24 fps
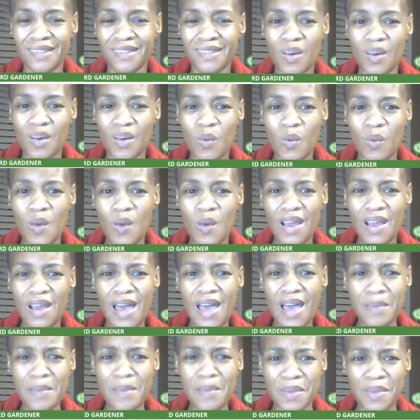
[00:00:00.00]
What
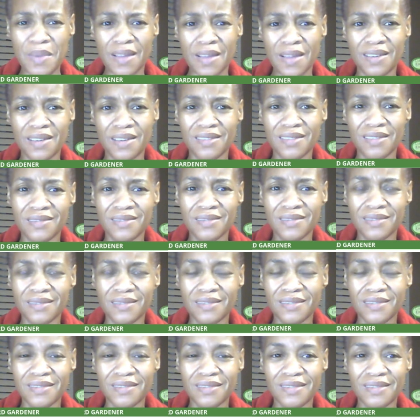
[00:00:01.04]
happened?
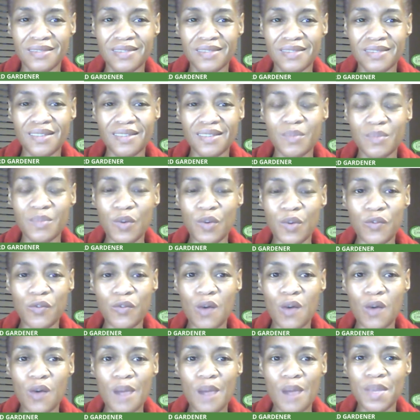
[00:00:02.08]

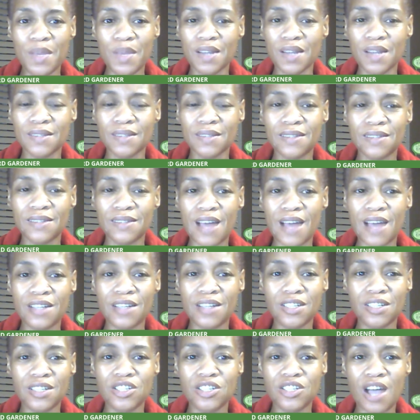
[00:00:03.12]
Before I be done snatched
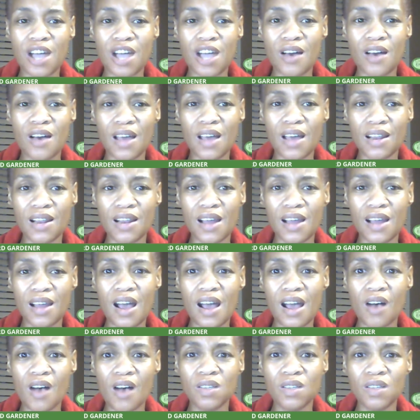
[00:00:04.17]
the child out of the
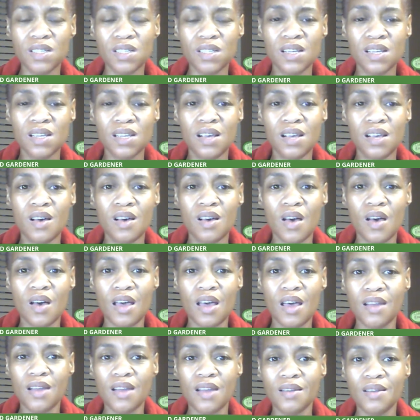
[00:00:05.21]
house
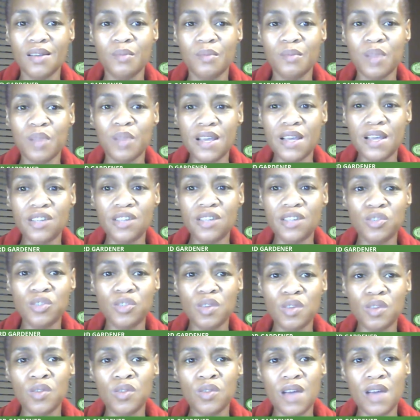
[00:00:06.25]
and blink 2 or
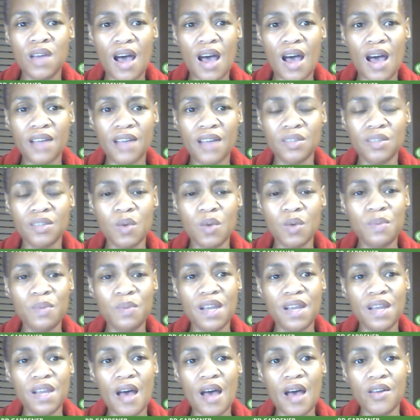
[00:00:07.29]
3 eyes and we be
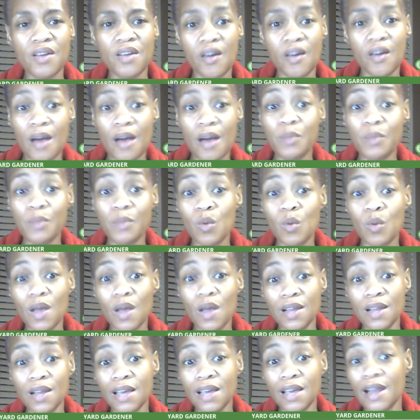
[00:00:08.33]
down there and I'm the one
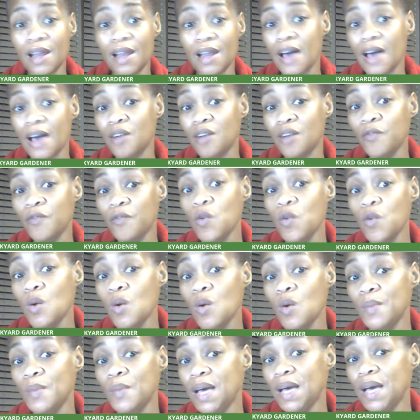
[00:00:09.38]
looking like a
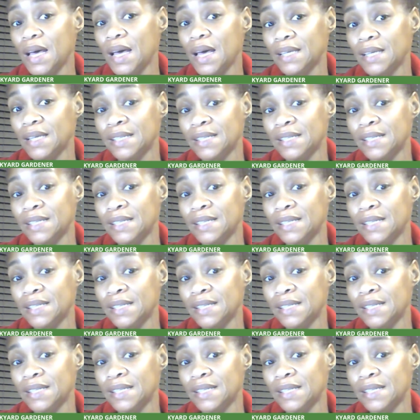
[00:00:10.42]
fool because